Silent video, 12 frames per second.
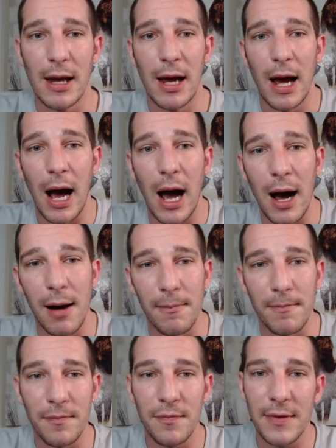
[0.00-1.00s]

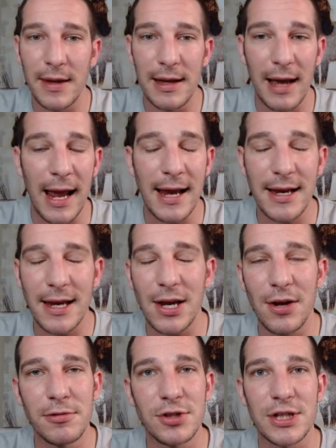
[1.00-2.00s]

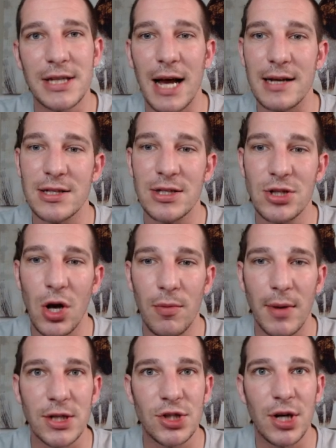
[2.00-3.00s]
AQ just has so
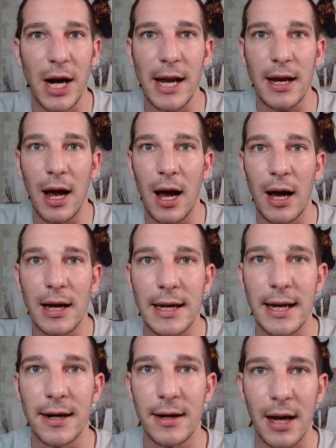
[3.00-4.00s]
much great
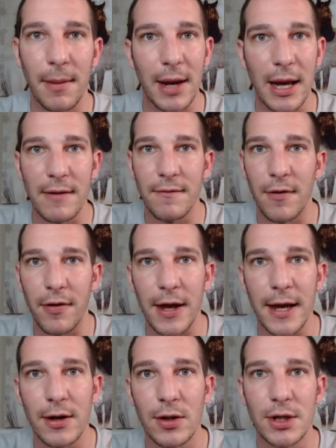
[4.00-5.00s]
gear coming in for the
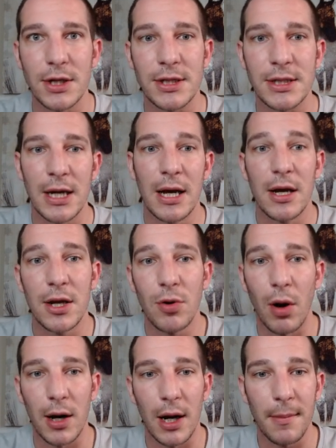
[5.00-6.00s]
healers. You
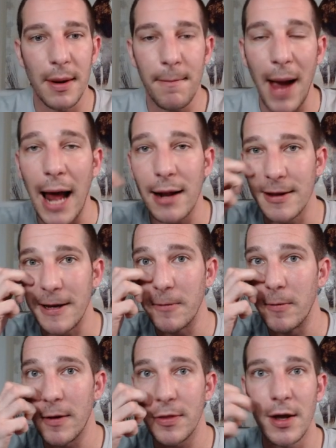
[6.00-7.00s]
are going to be battling
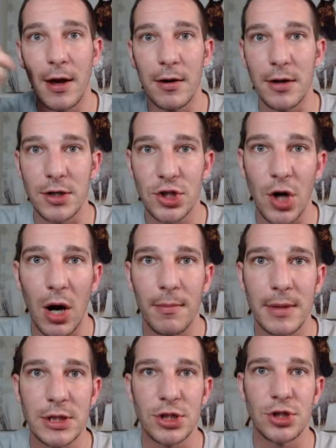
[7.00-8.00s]
with your
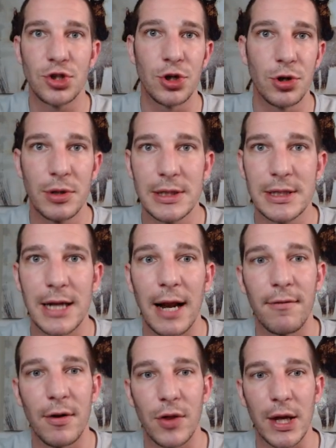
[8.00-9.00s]
shamans, your druids, and
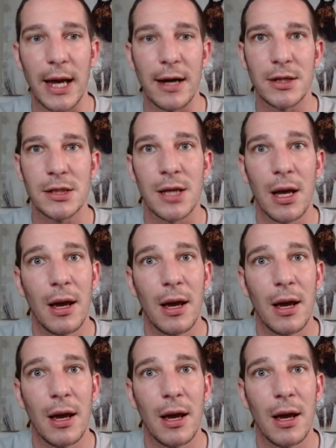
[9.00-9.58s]
everything else.